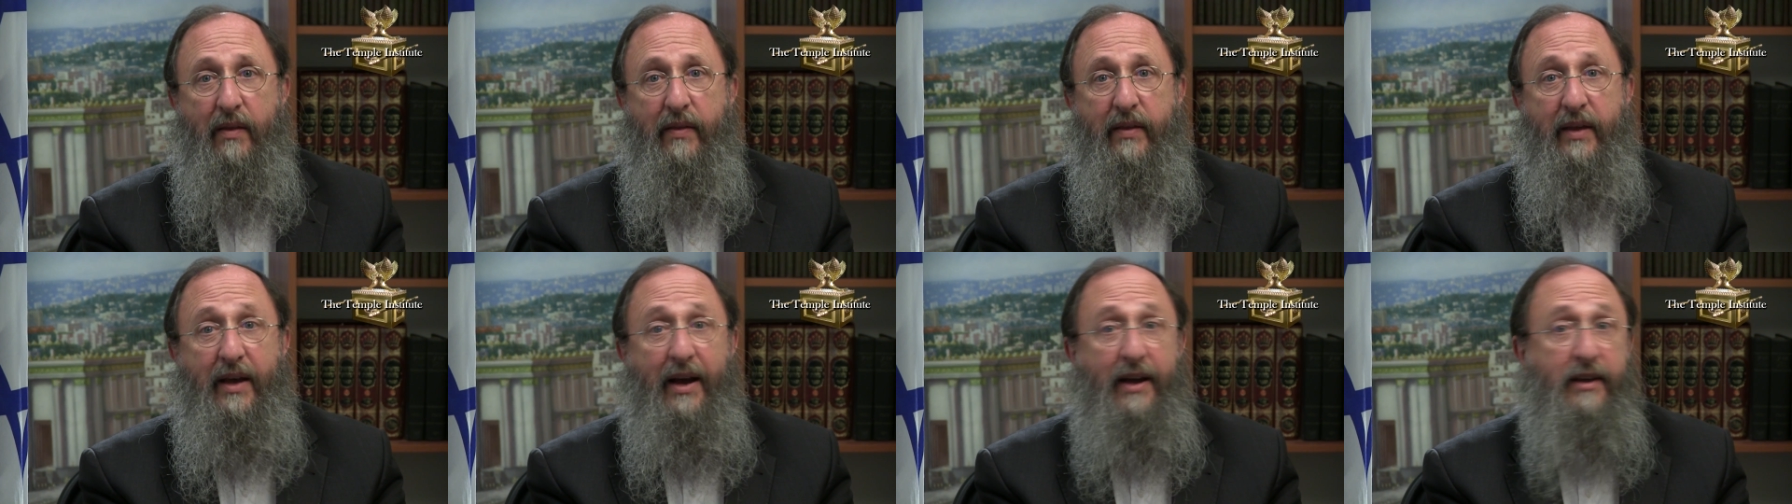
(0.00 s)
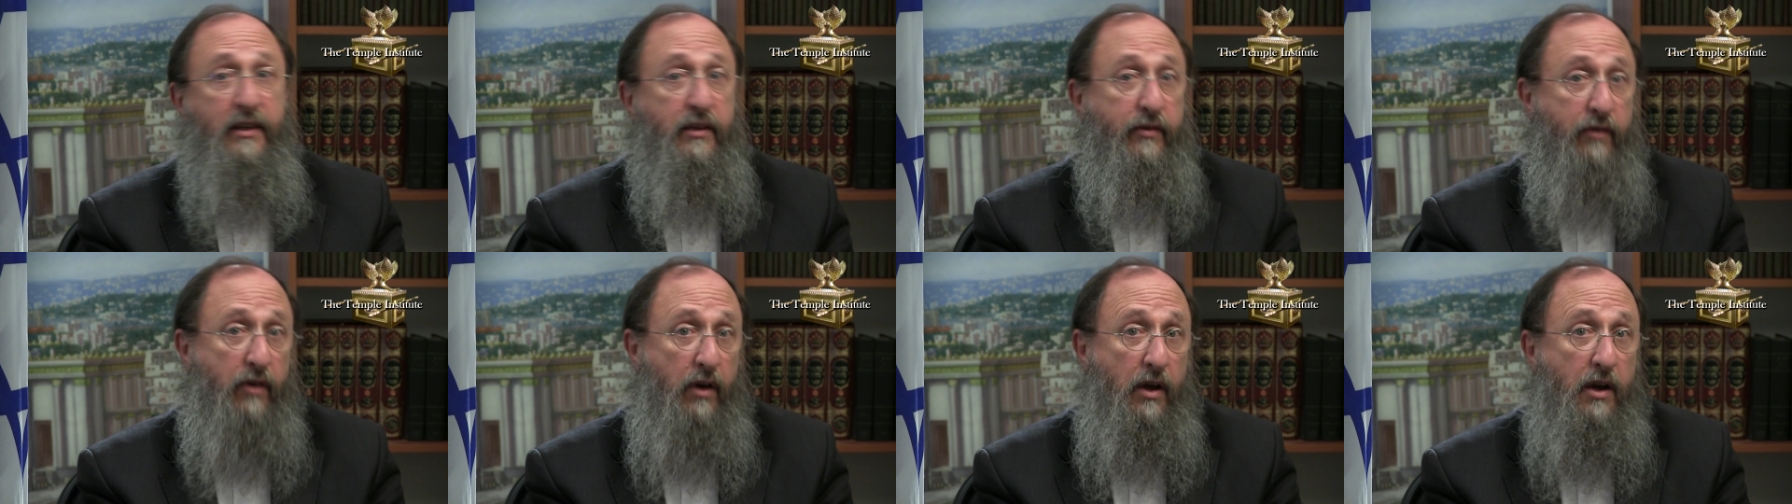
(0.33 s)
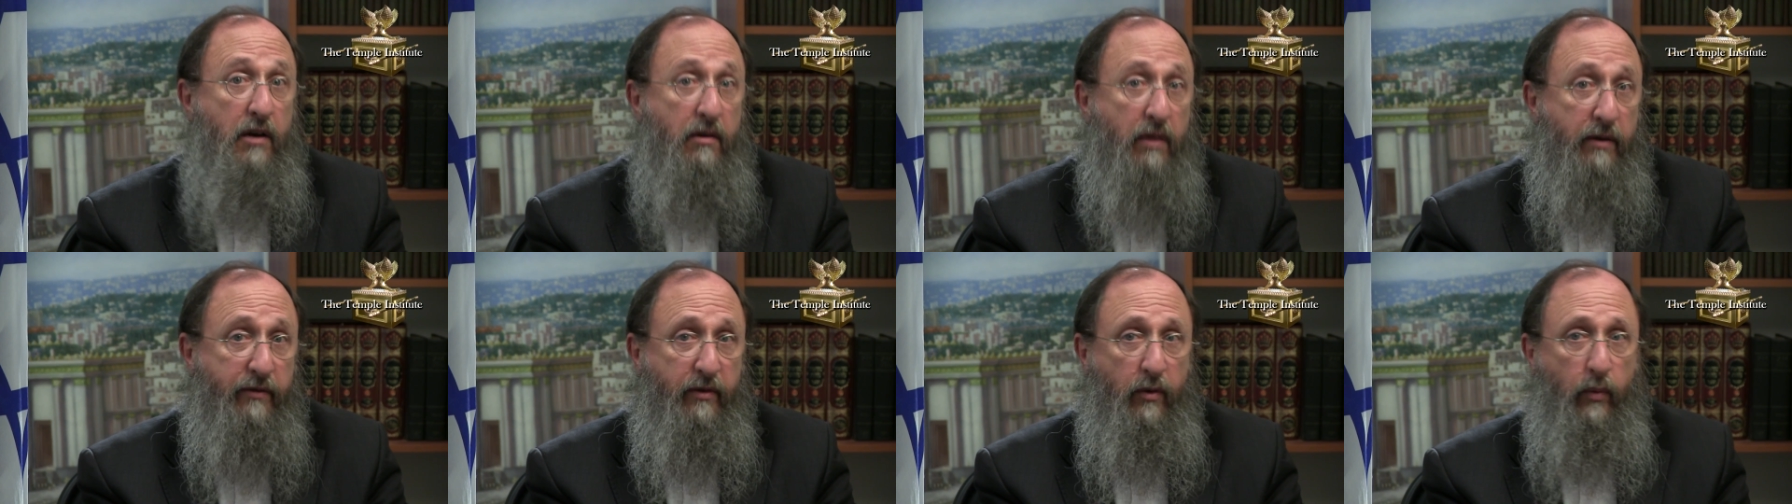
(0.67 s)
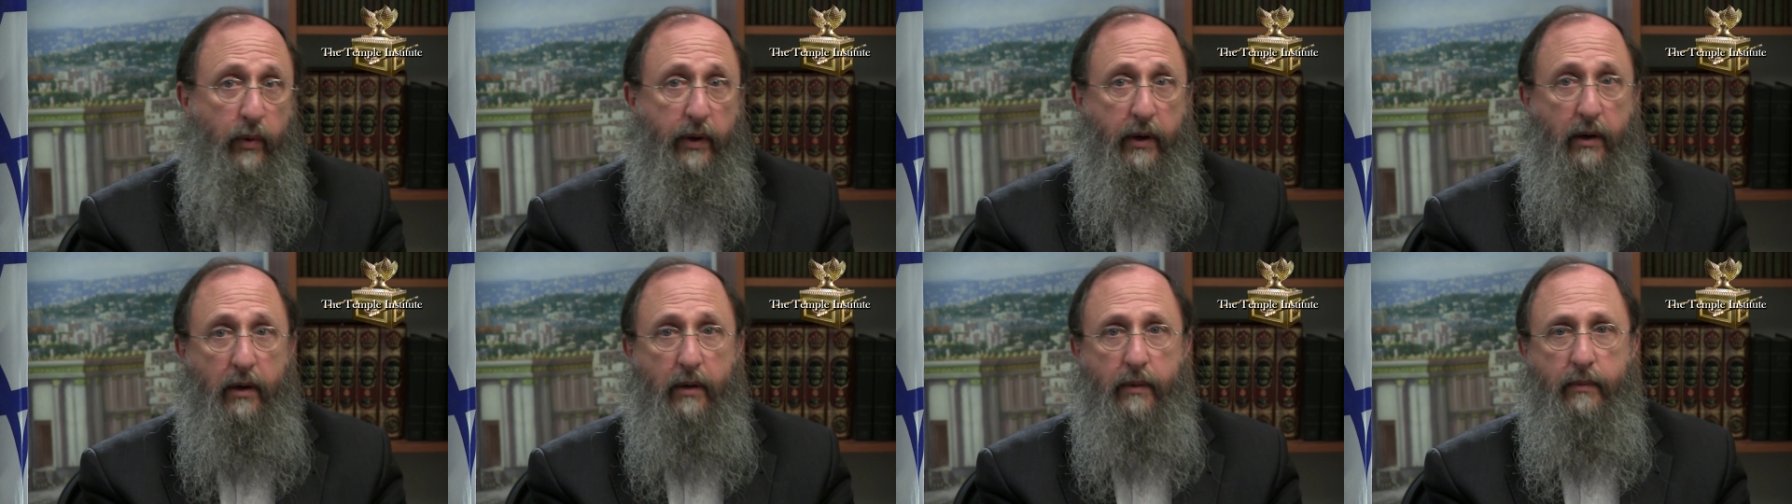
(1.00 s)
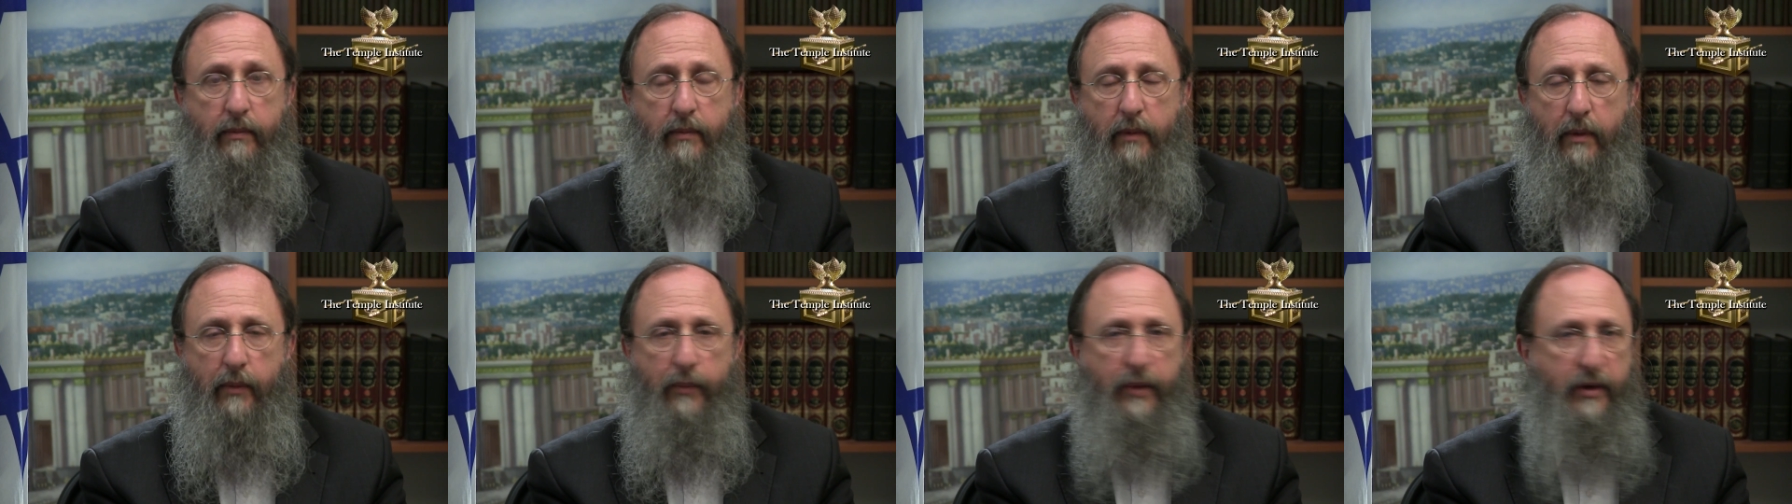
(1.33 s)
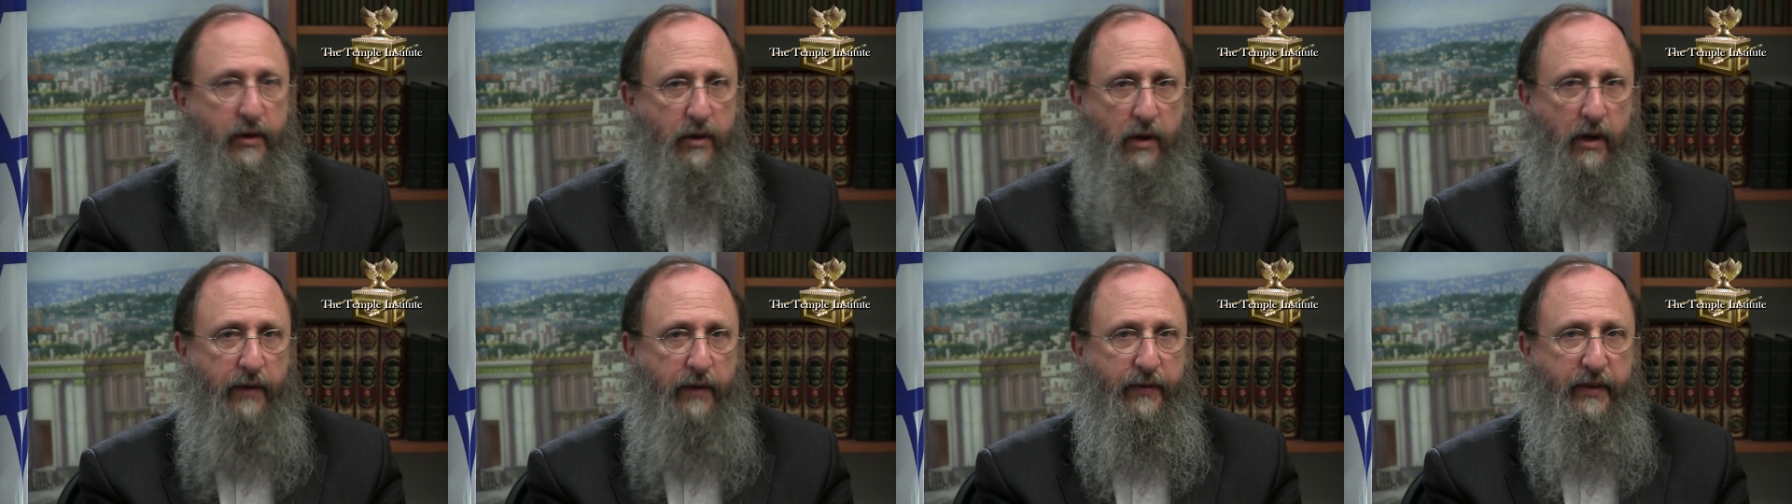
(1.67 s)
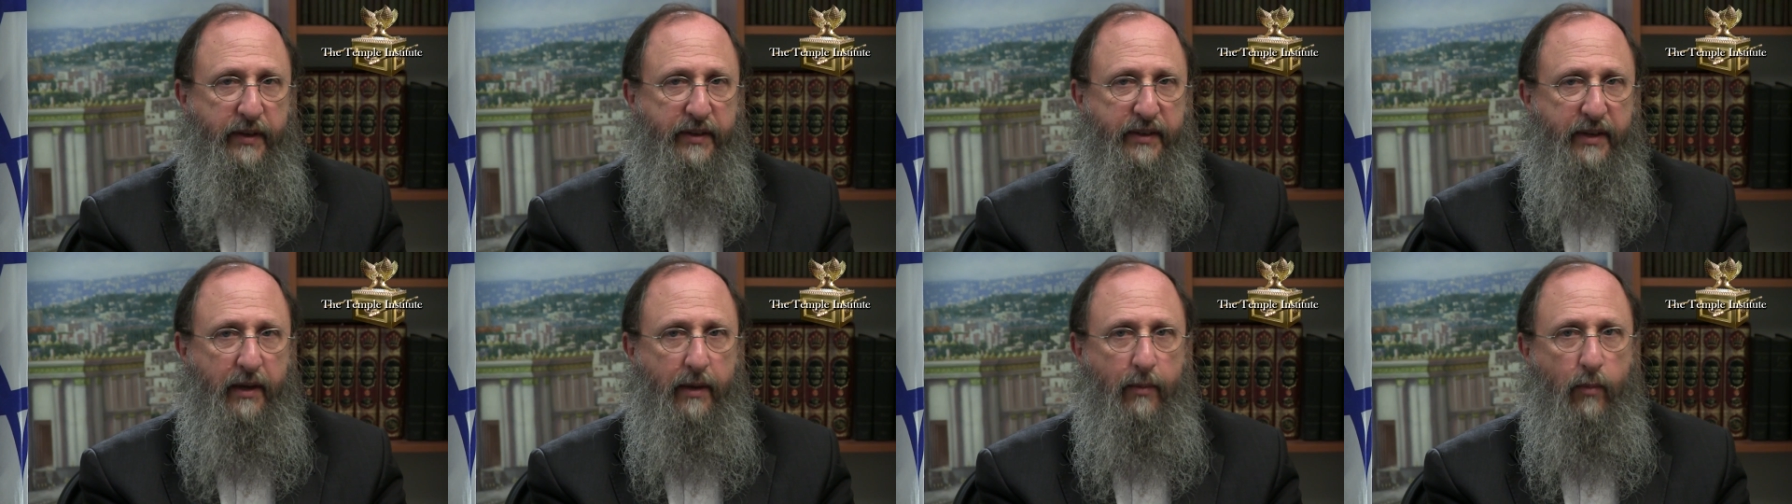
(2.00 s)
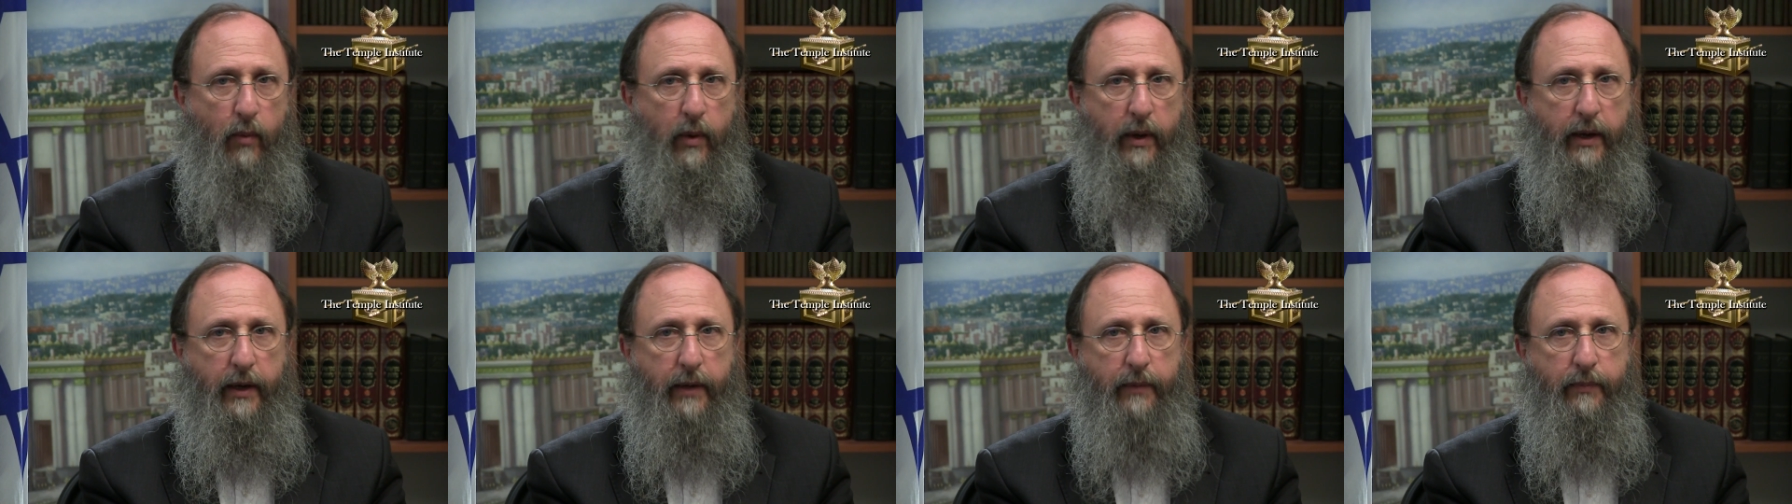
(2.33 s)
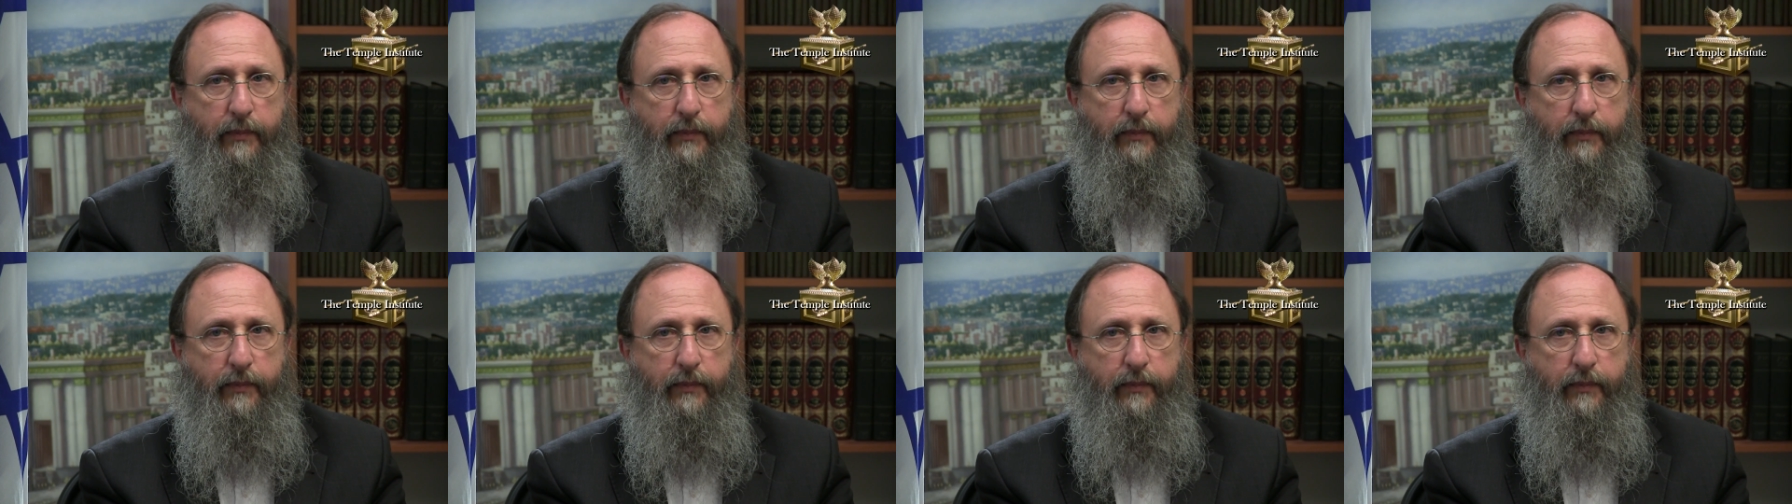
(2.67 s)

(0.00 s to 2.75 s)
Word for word: The eyes of God are everywhere, but not in the same way.